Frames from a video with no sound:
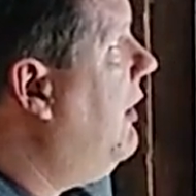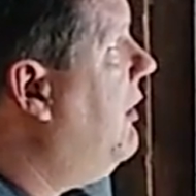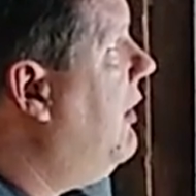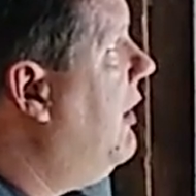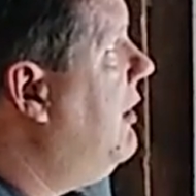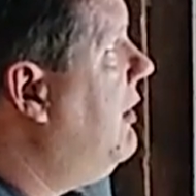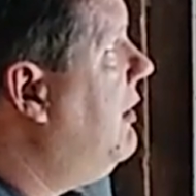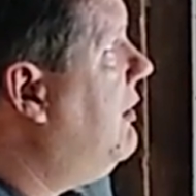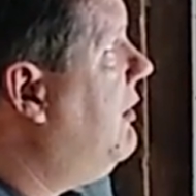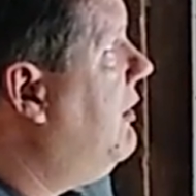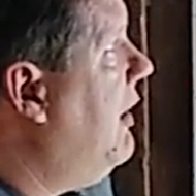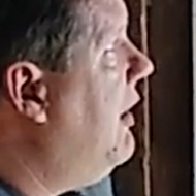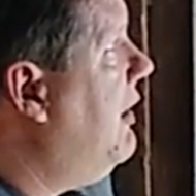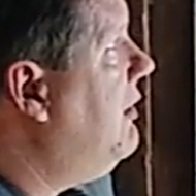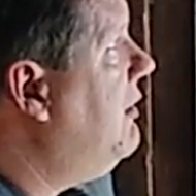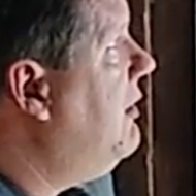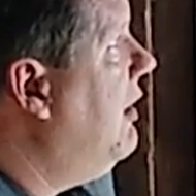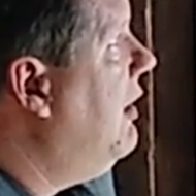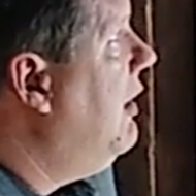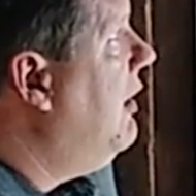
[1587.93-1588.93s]
think
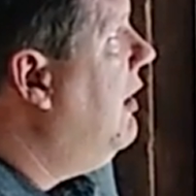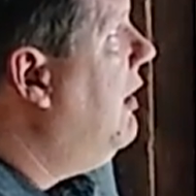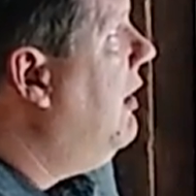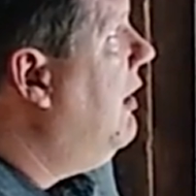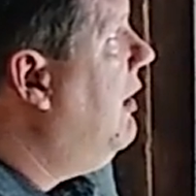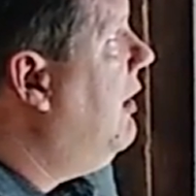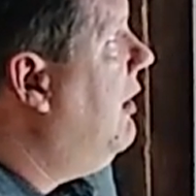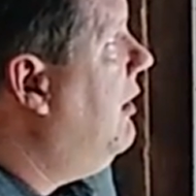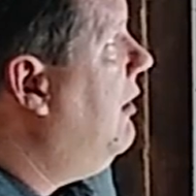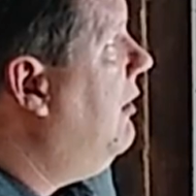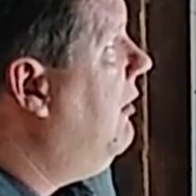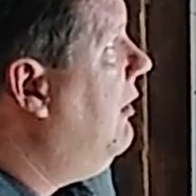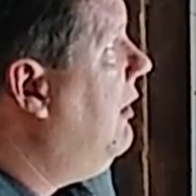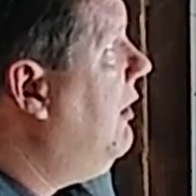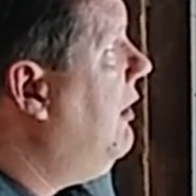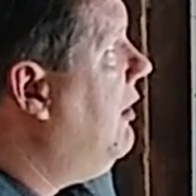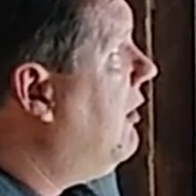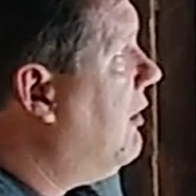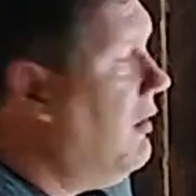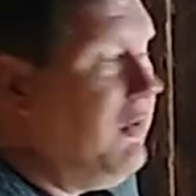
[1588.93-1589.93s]
that
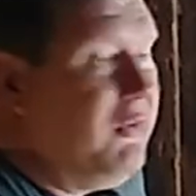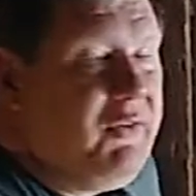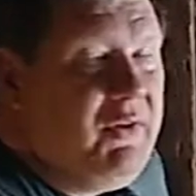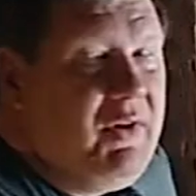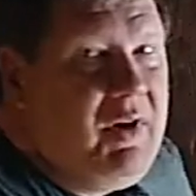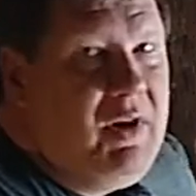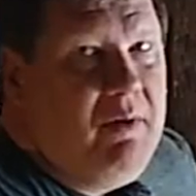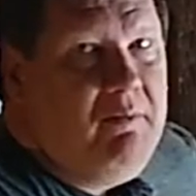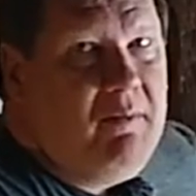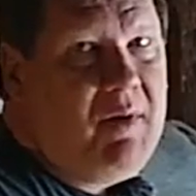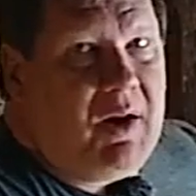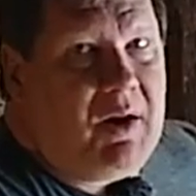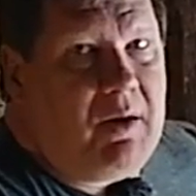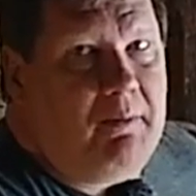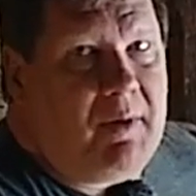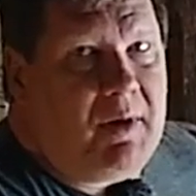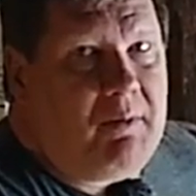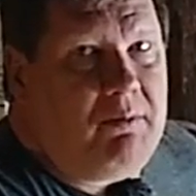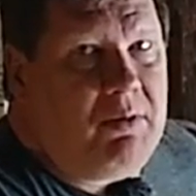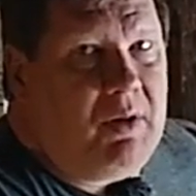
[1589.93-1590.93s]
you're going to see him make
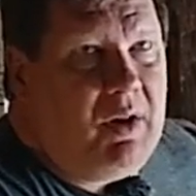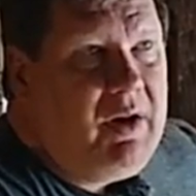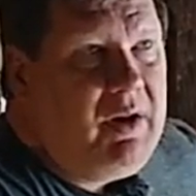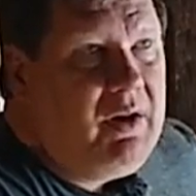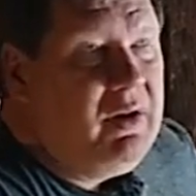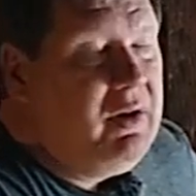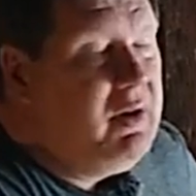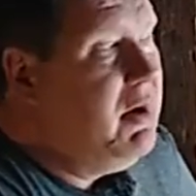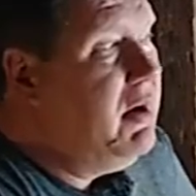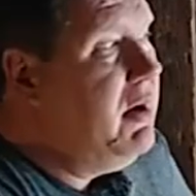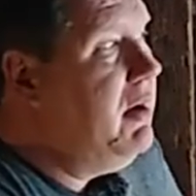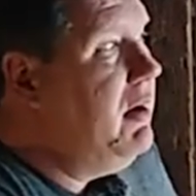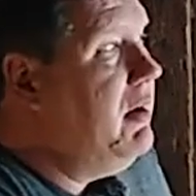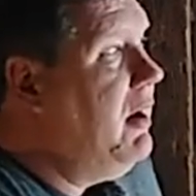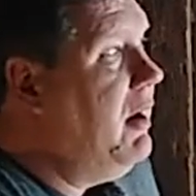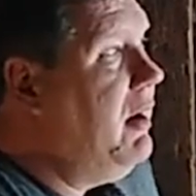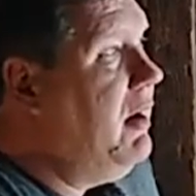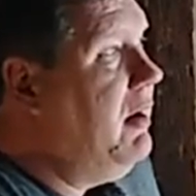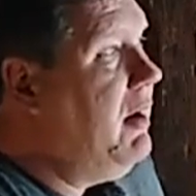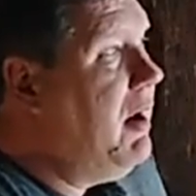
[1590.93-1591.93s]
a big play tonight.
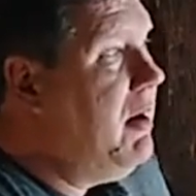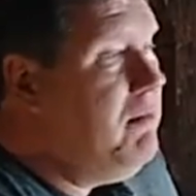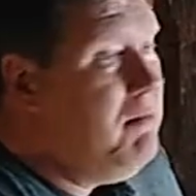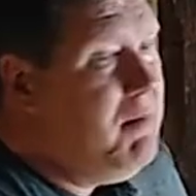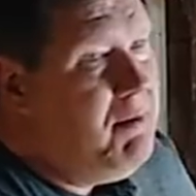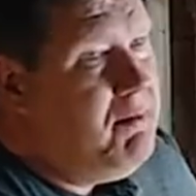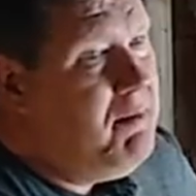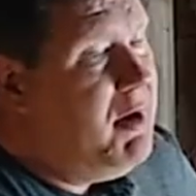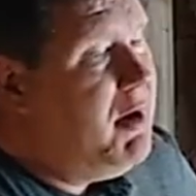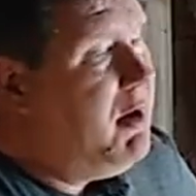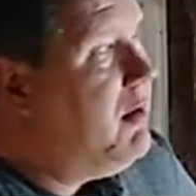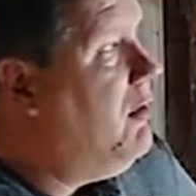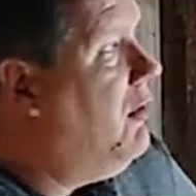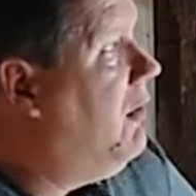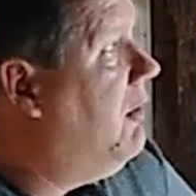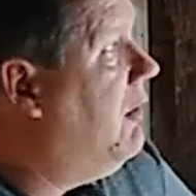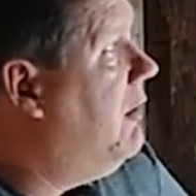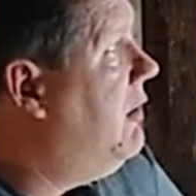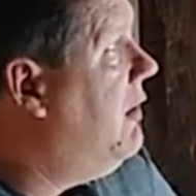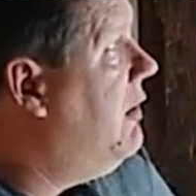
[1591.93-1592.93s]
And that may make
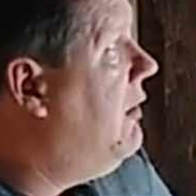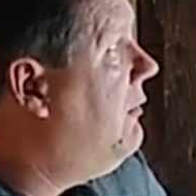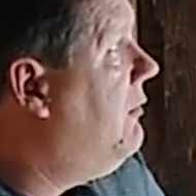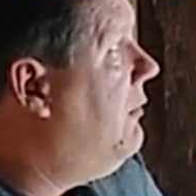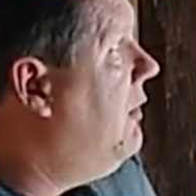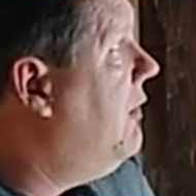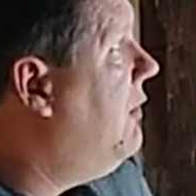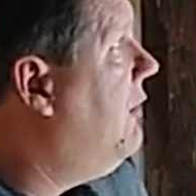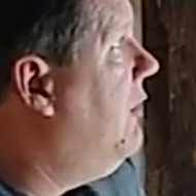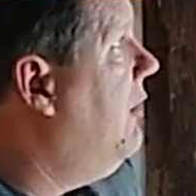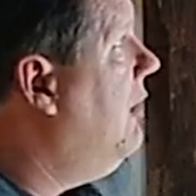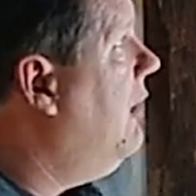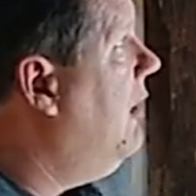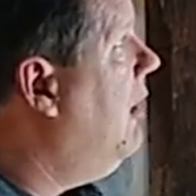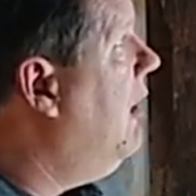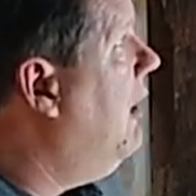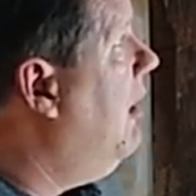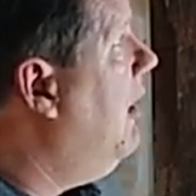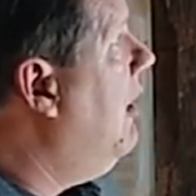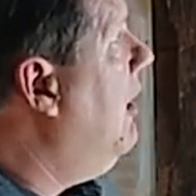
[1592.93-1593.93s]
all the difference.
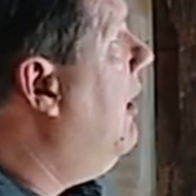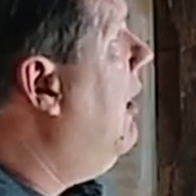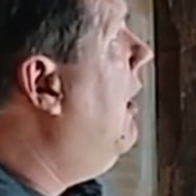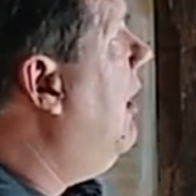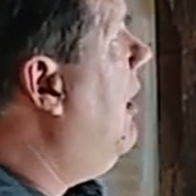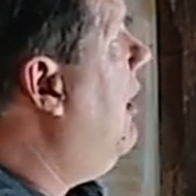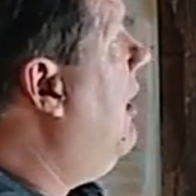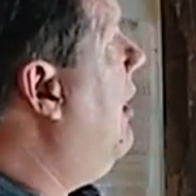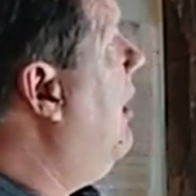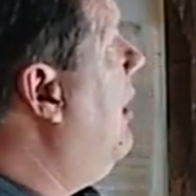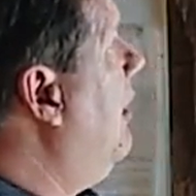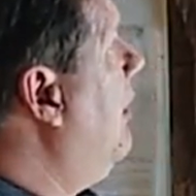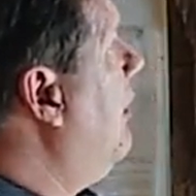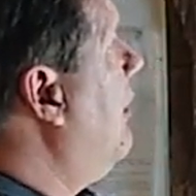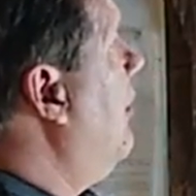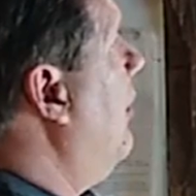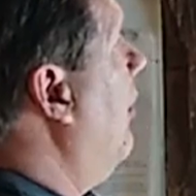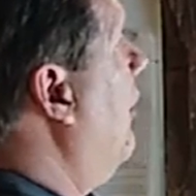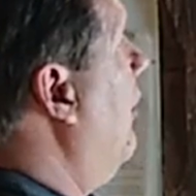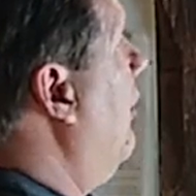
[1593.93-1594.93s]

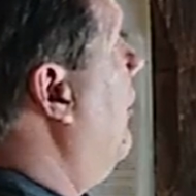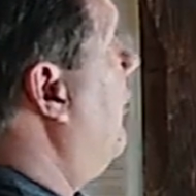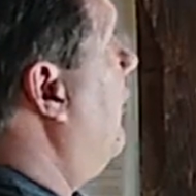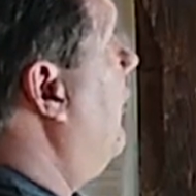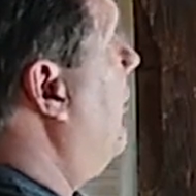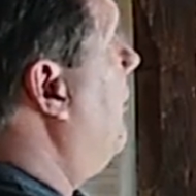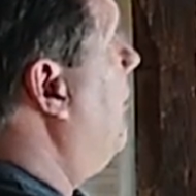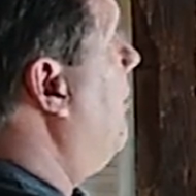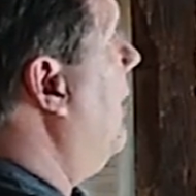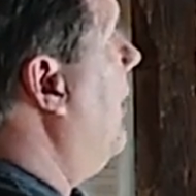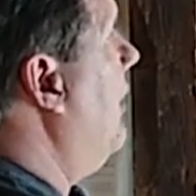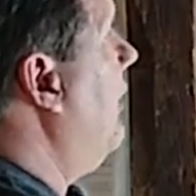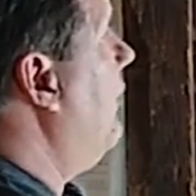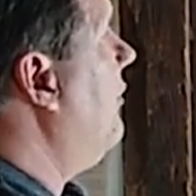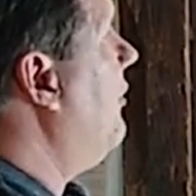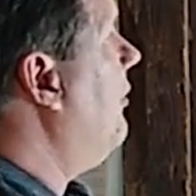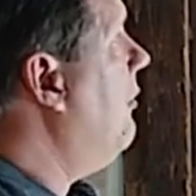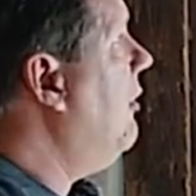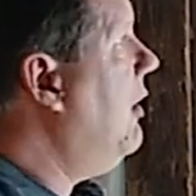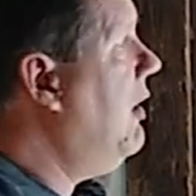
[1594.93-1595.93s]
The Colts
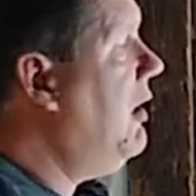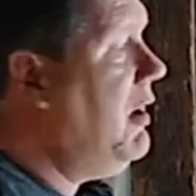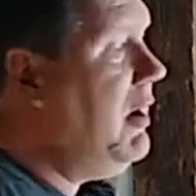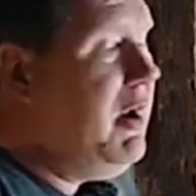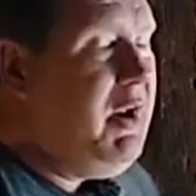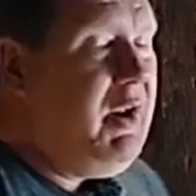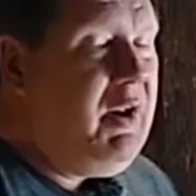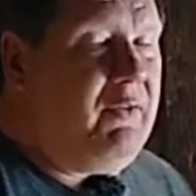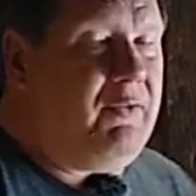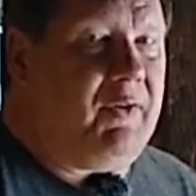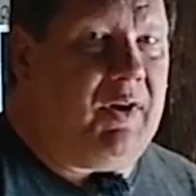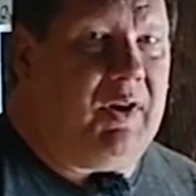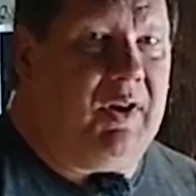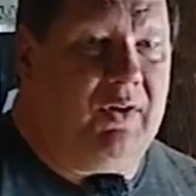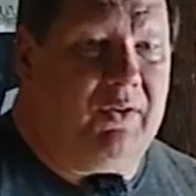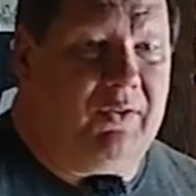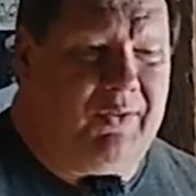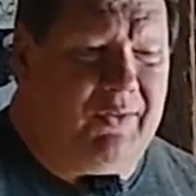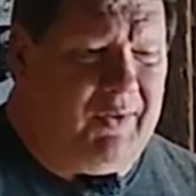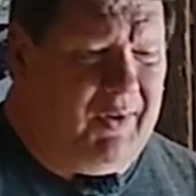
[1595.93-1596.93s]
plus the 1.5
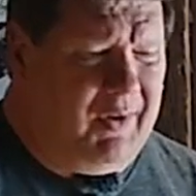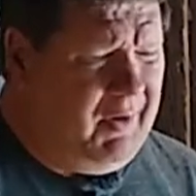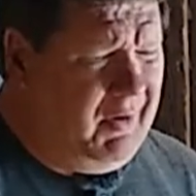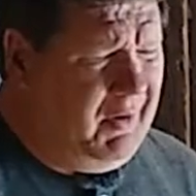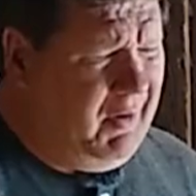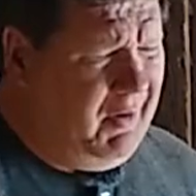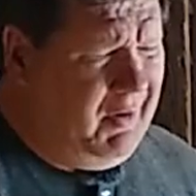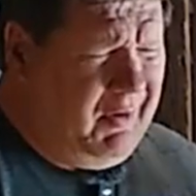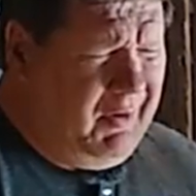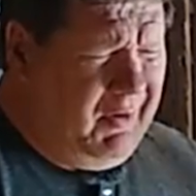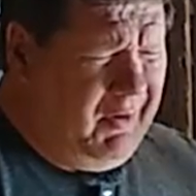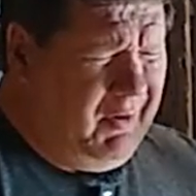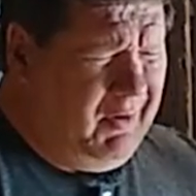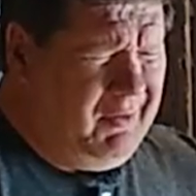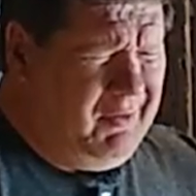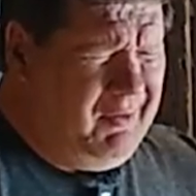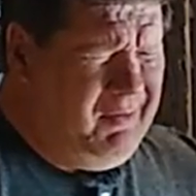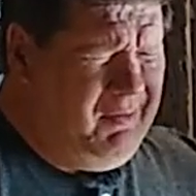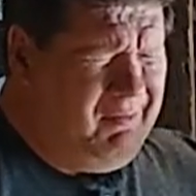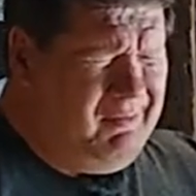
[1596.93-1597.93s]
against
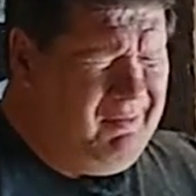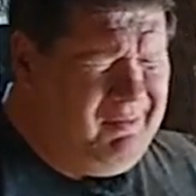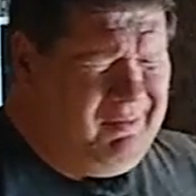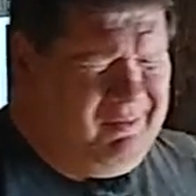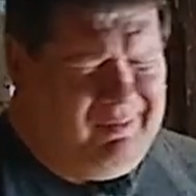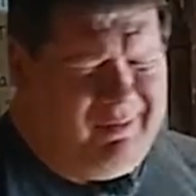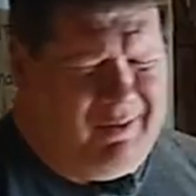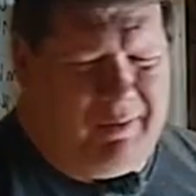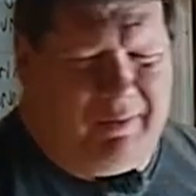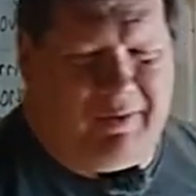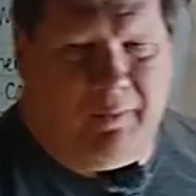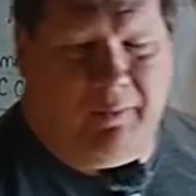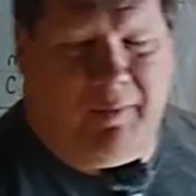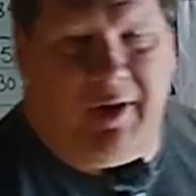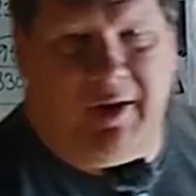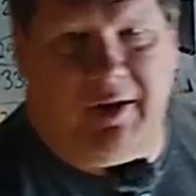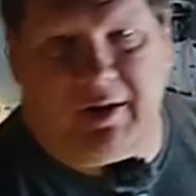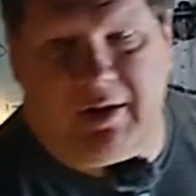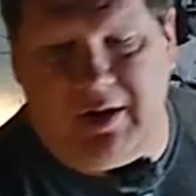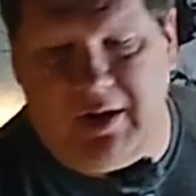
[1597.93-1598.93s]
what
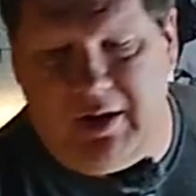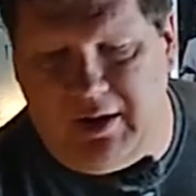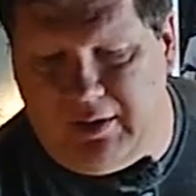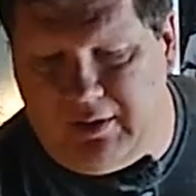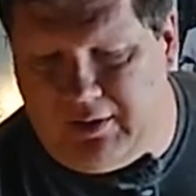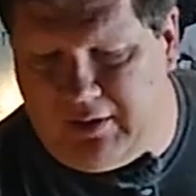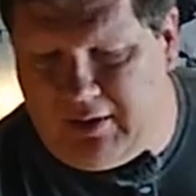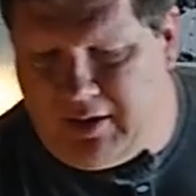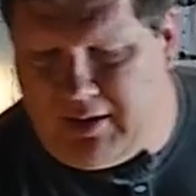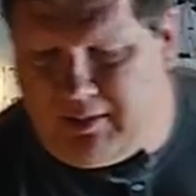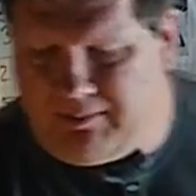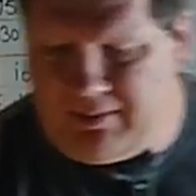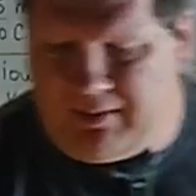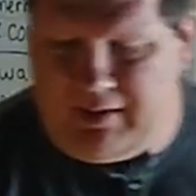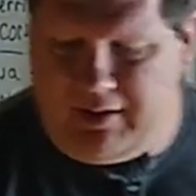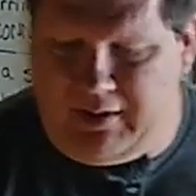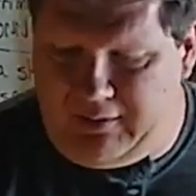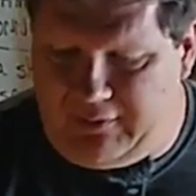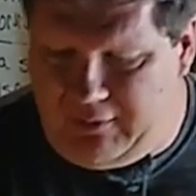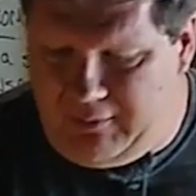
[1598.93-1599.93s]
tomato can are they
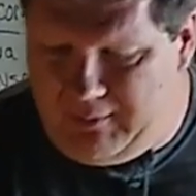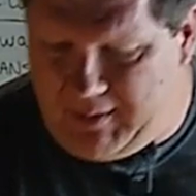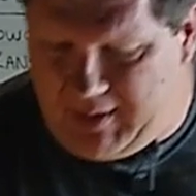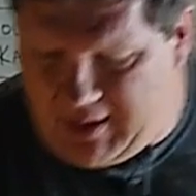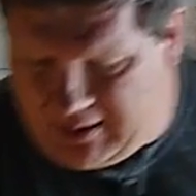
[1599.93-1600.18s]
playing? Two